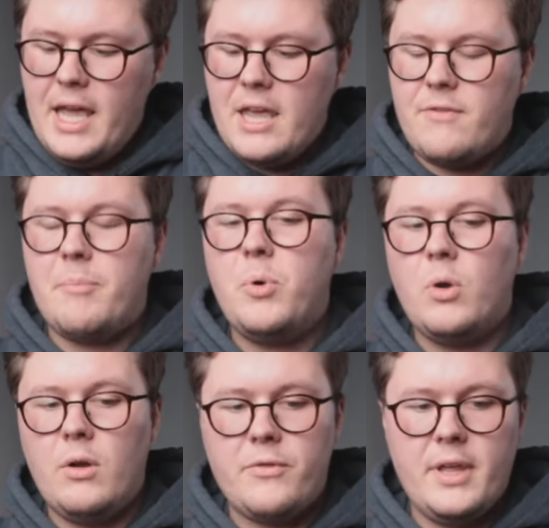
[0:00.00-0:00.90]
If I
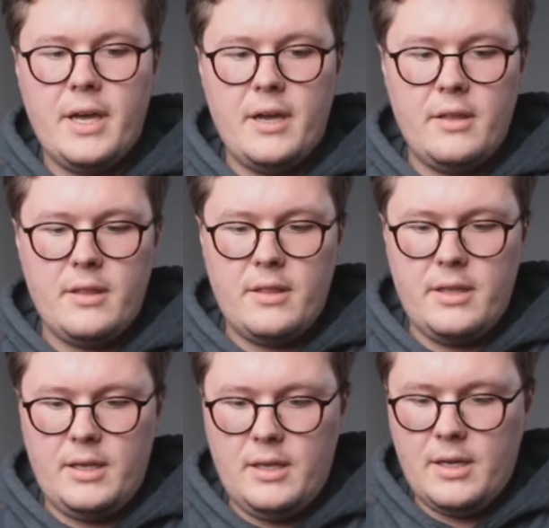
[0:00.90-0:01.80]
pull off a
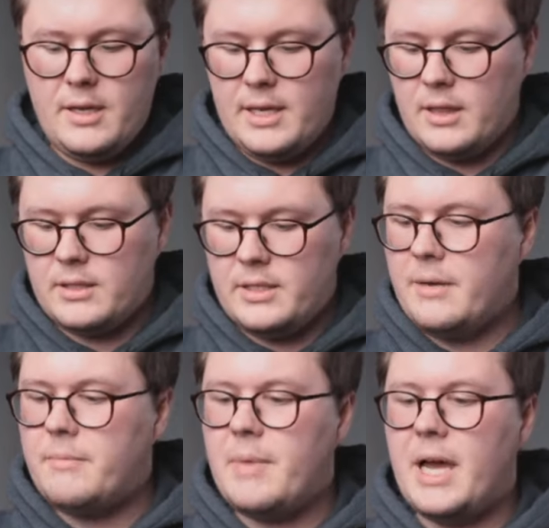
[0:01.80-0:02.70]
little
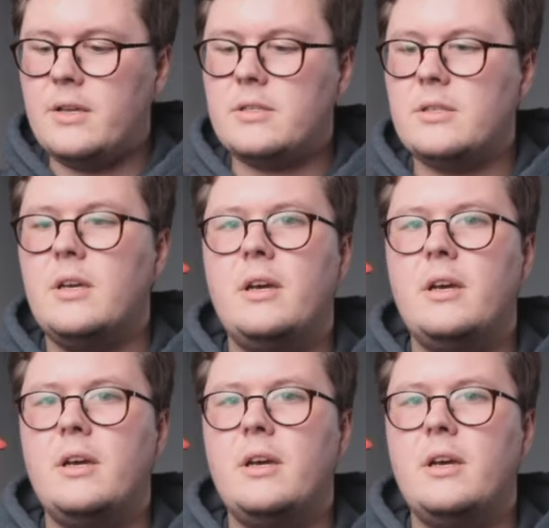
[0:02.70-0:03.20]
dead mouse,